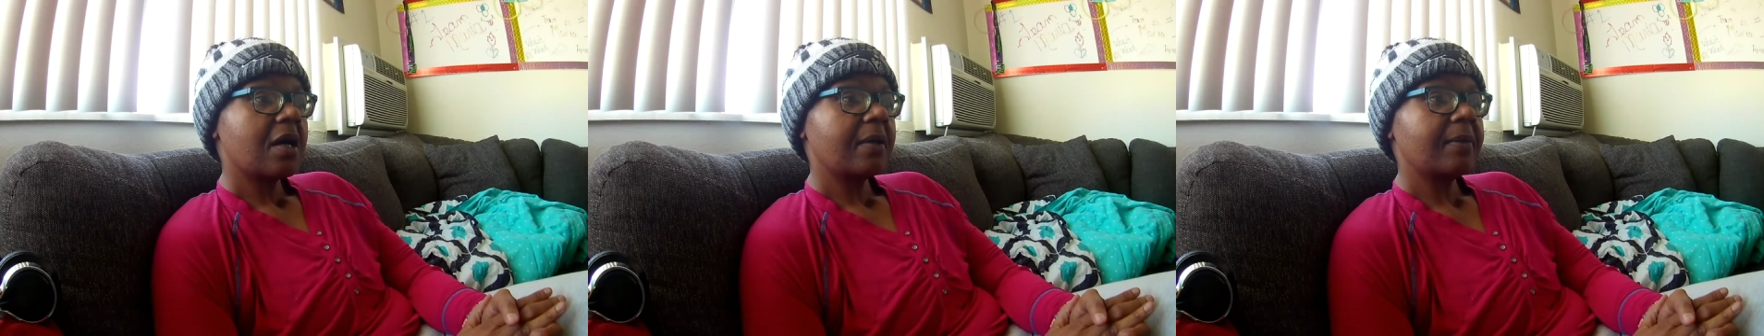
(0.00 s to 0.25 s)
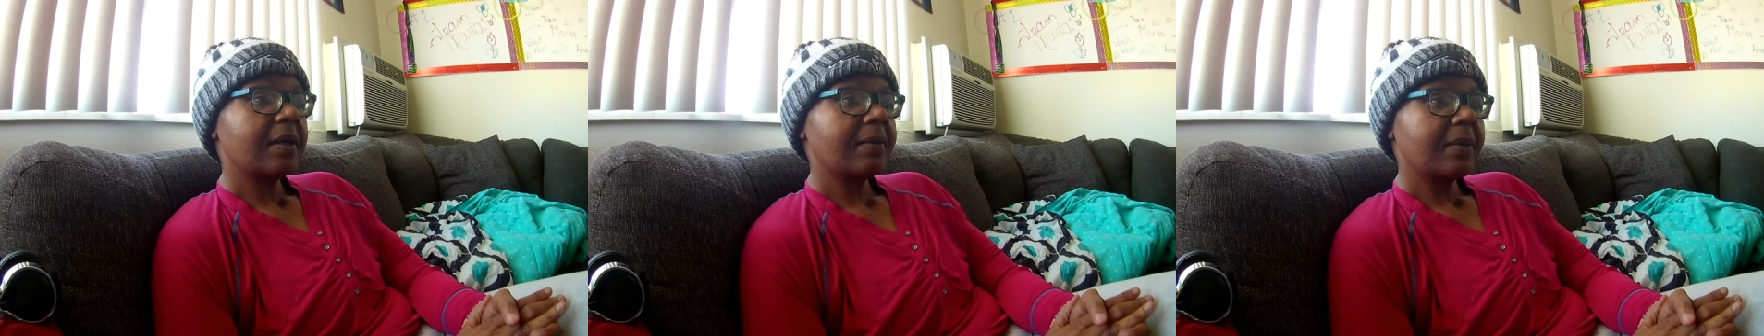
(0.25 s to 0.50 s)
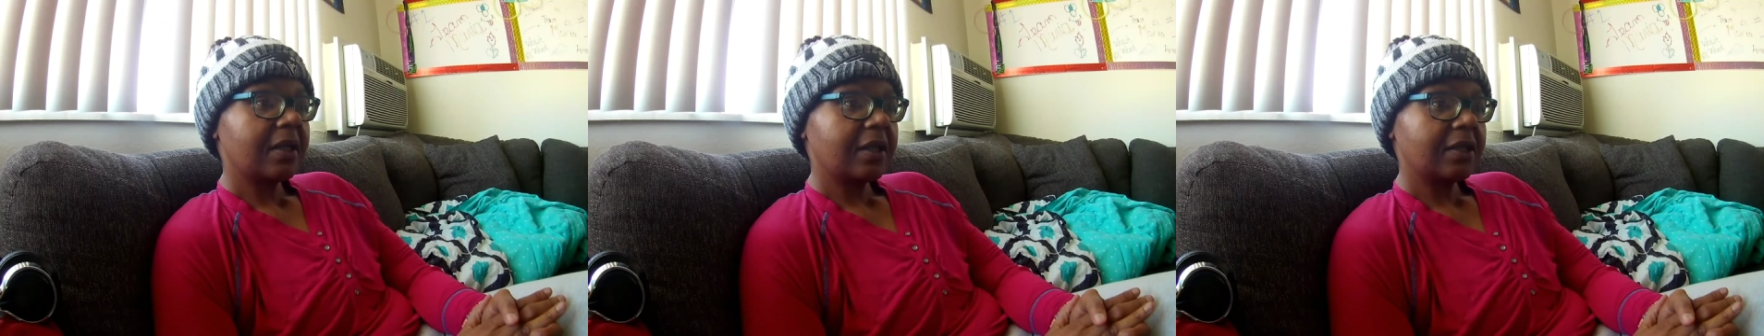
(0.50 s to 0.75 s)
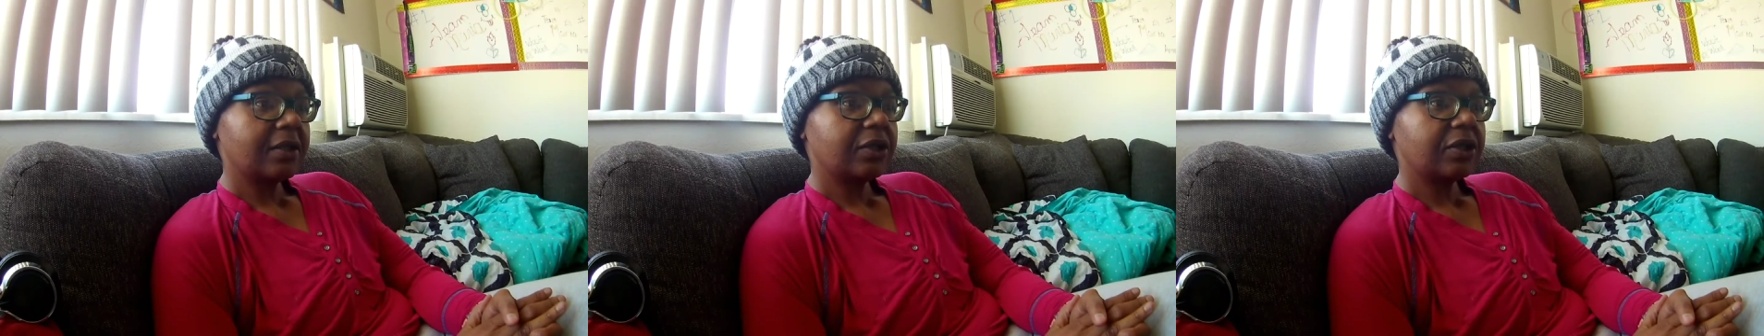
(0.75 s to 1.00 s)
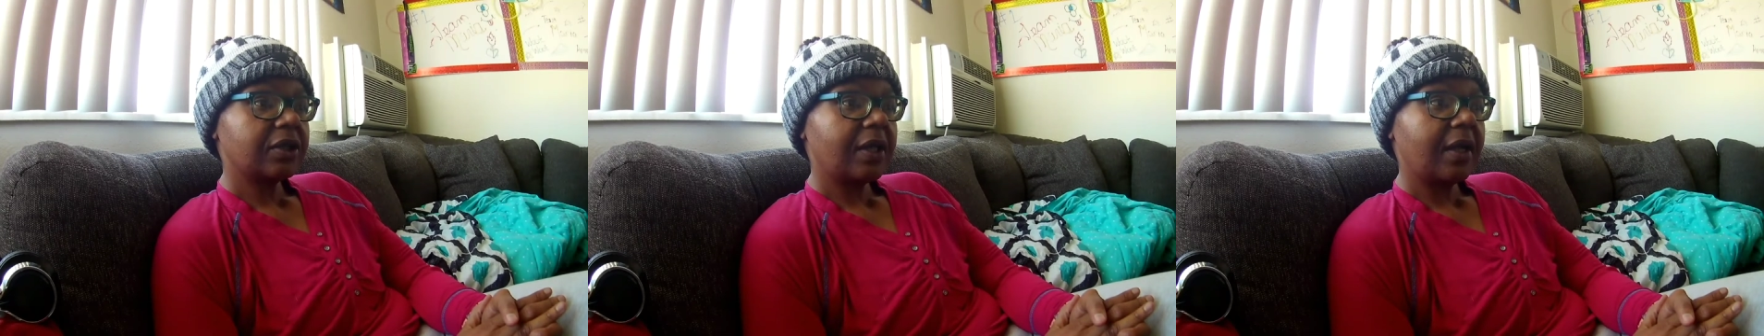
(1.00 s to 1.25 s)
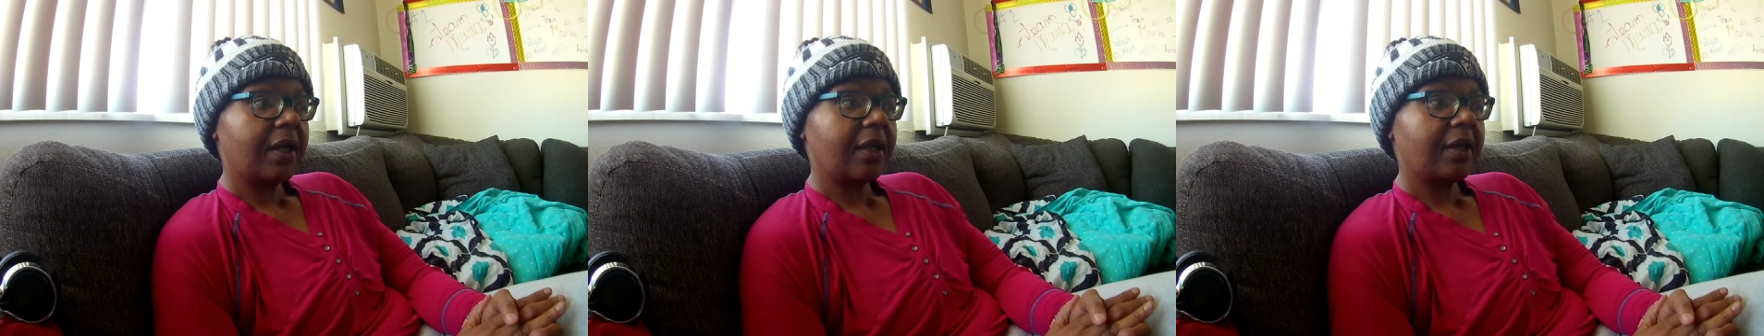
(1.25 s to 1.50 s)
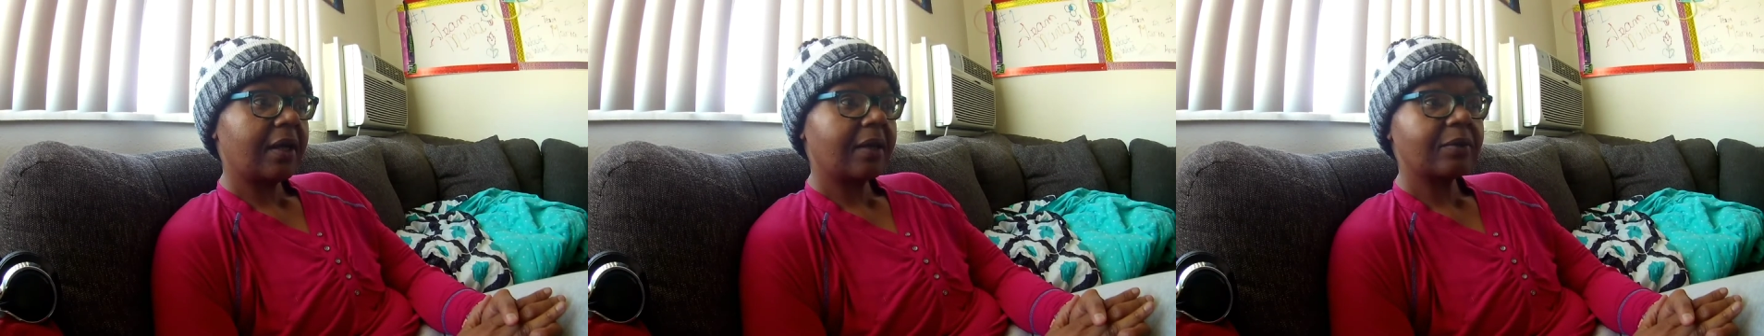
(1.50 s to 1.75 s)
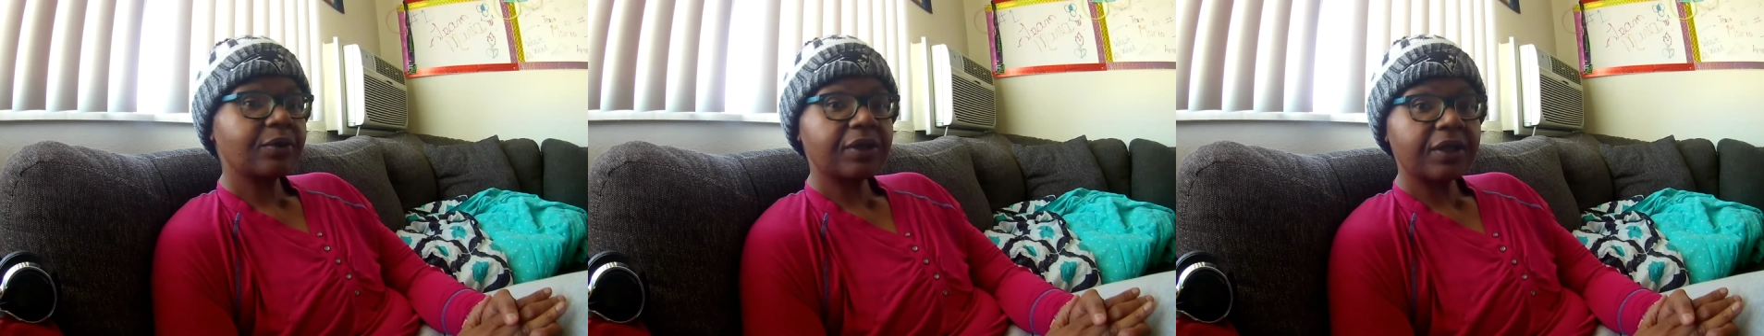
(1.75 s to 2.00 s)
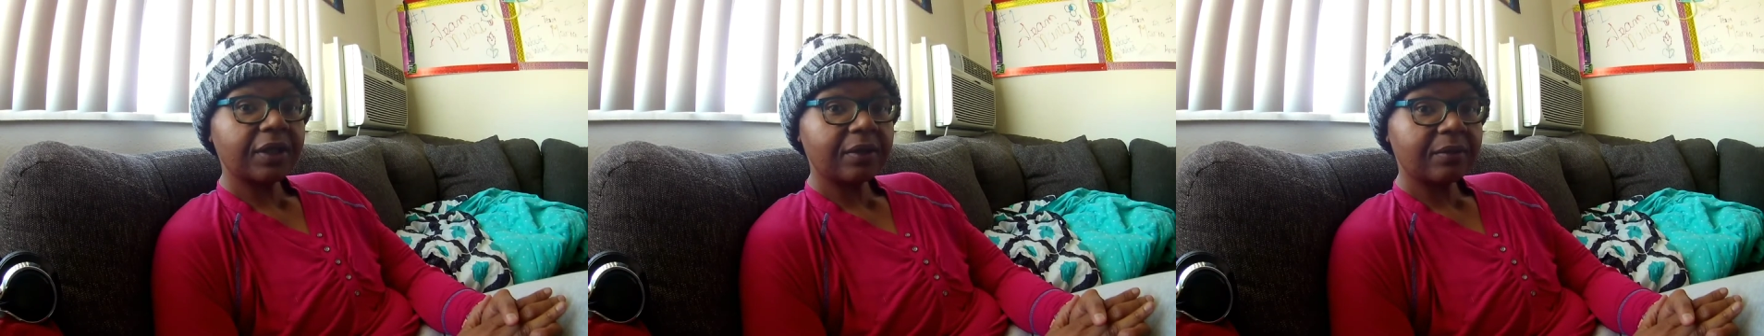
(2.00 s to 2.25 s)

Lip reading: Make my lunch and I will check in